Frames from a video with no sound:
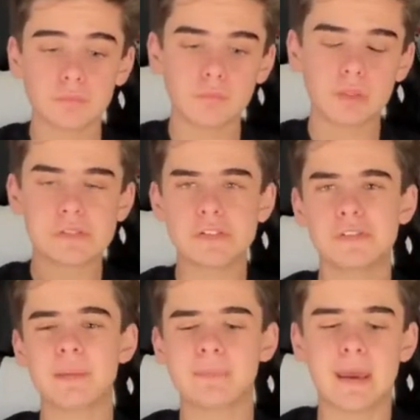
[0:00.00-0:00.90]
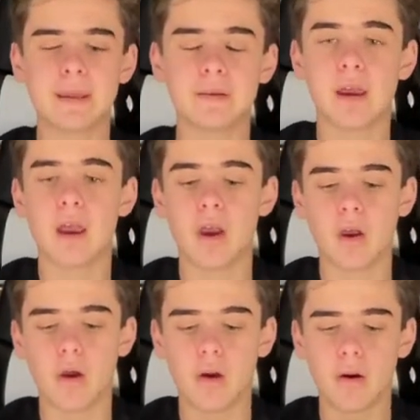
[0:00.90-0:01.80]
So not bad.
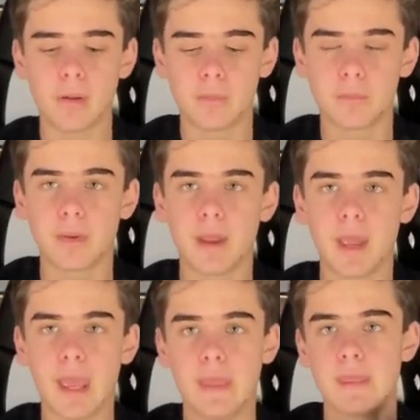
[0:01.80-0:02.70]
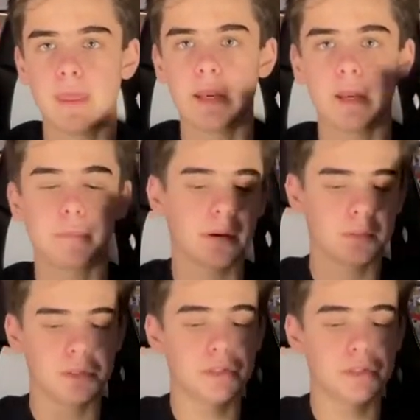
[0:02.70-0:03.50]
And then I promised you